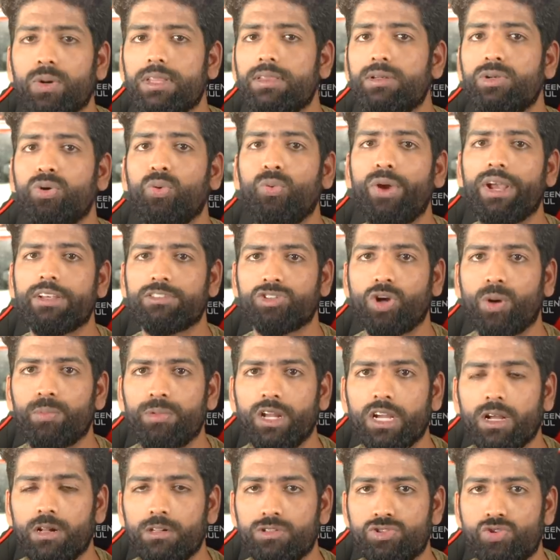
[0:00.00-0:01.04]
with two X
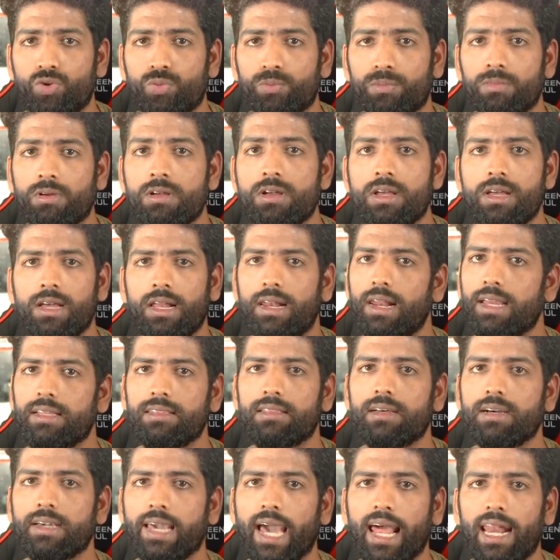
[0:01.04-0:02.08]
optical zoom,
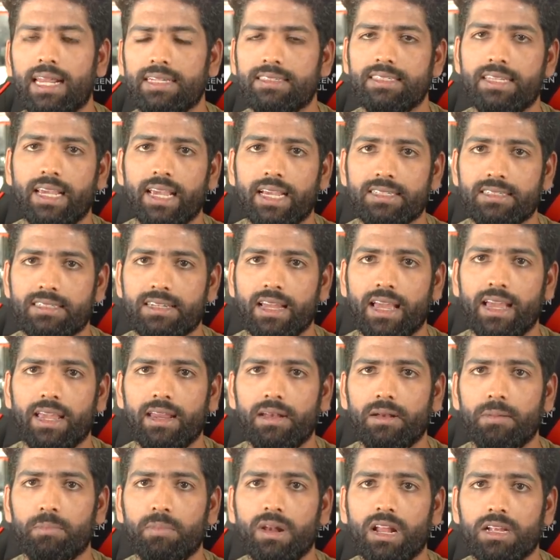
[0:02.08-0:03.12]
like the Galaxy S
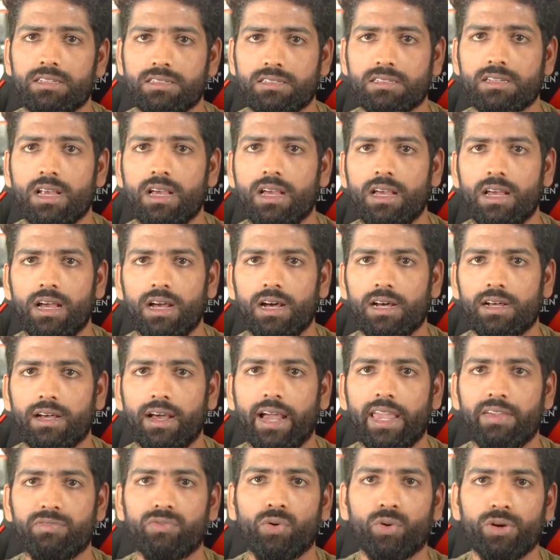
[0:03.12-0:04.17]
nine Plus, uh,
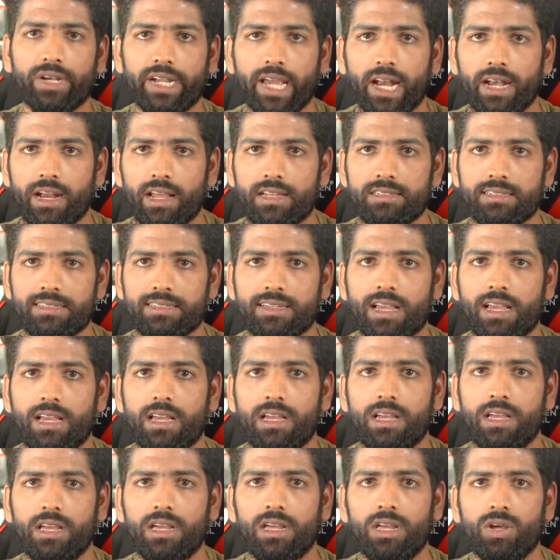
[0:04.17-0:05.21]
iPhone X S.
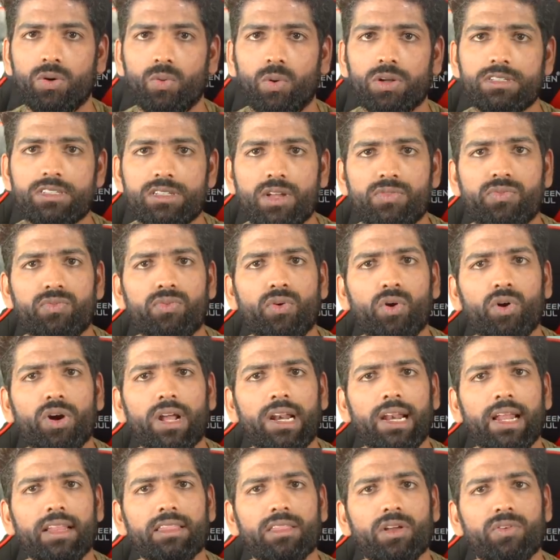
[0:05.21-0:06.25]
What's the
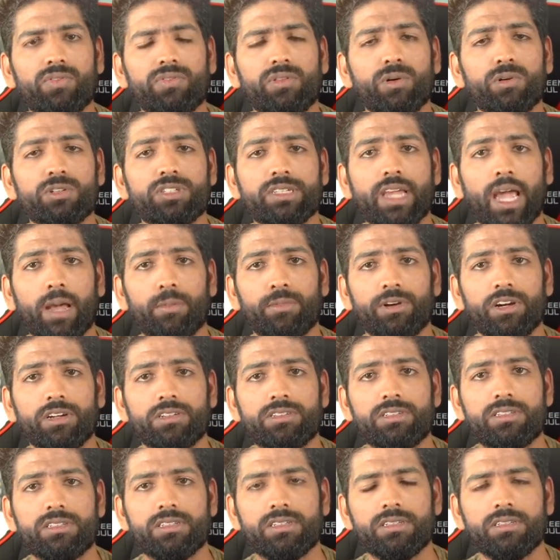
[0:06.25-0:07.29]
focal length of those
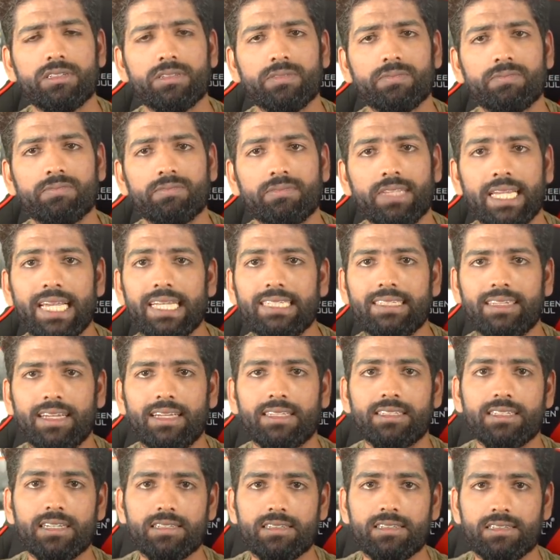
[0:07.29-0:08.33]
cameras?
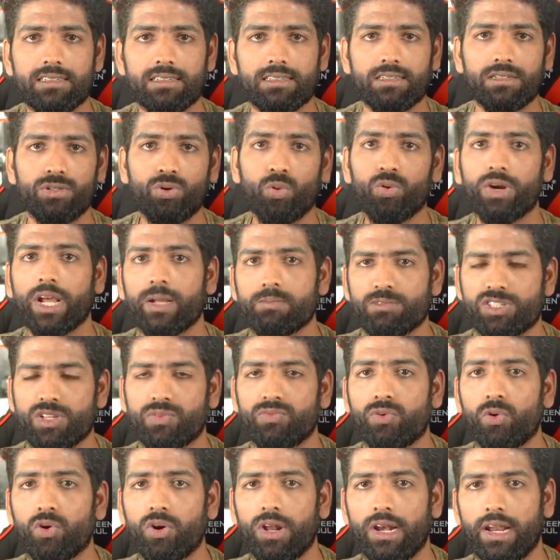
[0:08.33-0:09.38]
Easy, just two times the
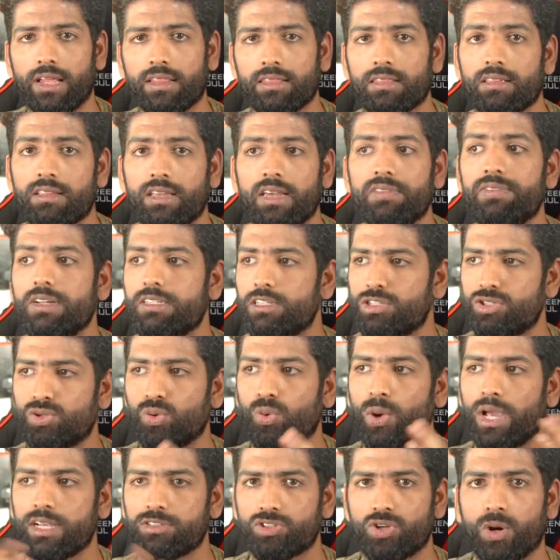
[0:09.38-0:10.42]
focal length. If it's
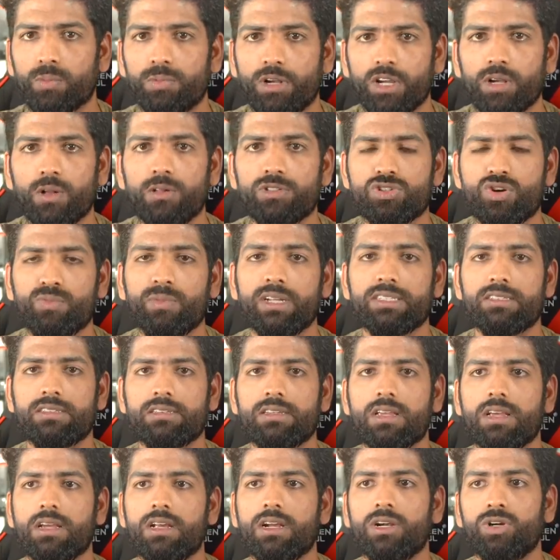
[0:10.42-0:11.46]
two X optical zoom,
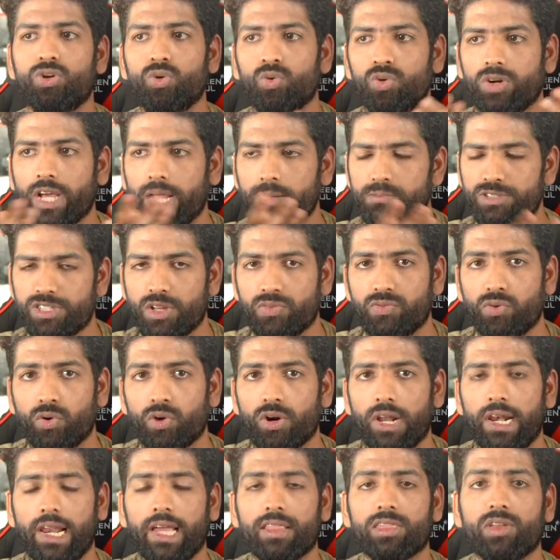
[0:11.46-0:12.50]
it's two times the
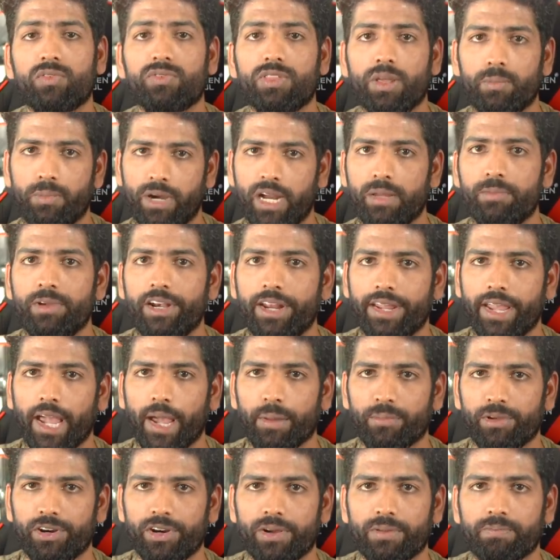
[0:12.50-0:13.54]
focal length of the primary
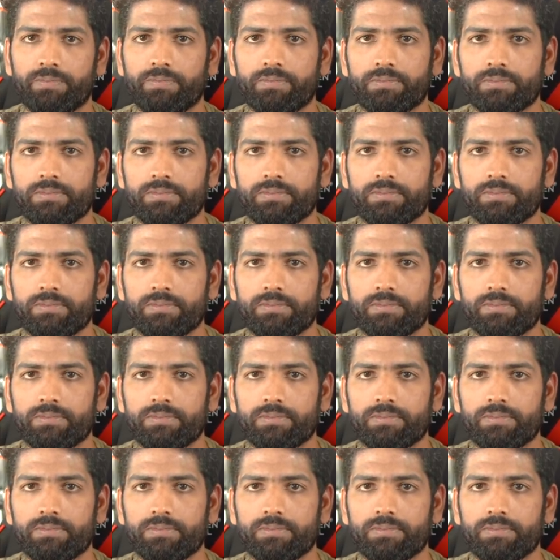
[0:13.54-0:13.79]
camera.